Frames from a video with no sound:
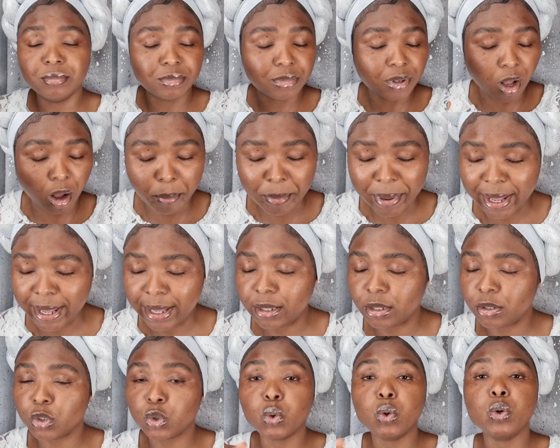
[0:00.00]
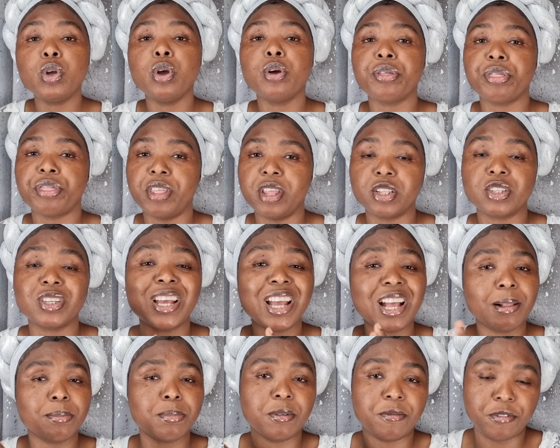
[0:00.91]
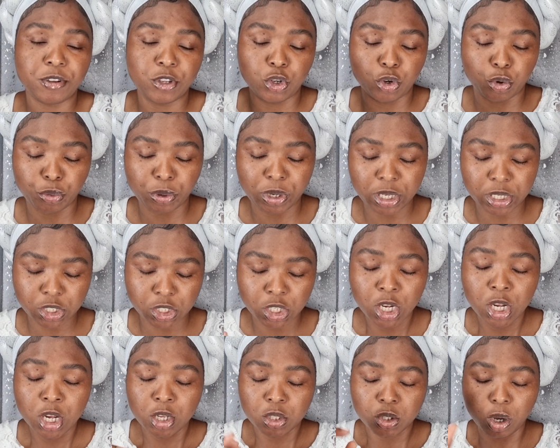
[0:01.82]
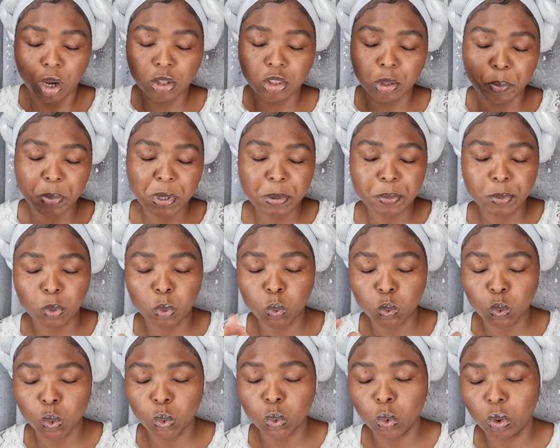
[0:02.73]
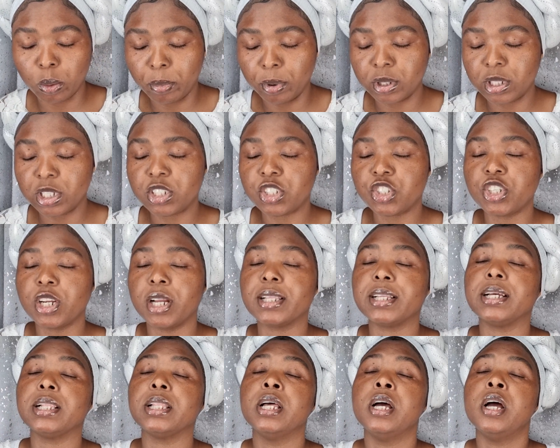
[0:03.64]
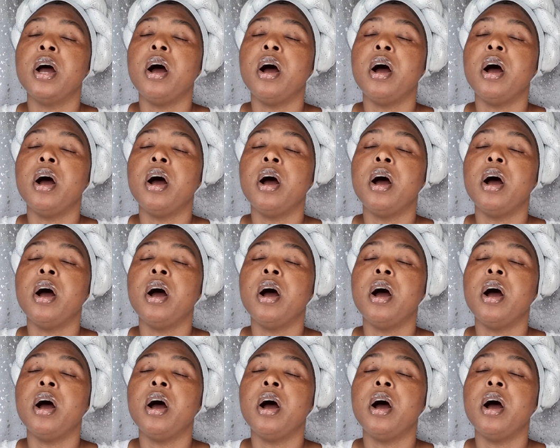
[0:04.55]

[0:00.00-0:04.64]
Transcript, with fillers: comment, do your thing to help the video reach the other people who don't know about this channel.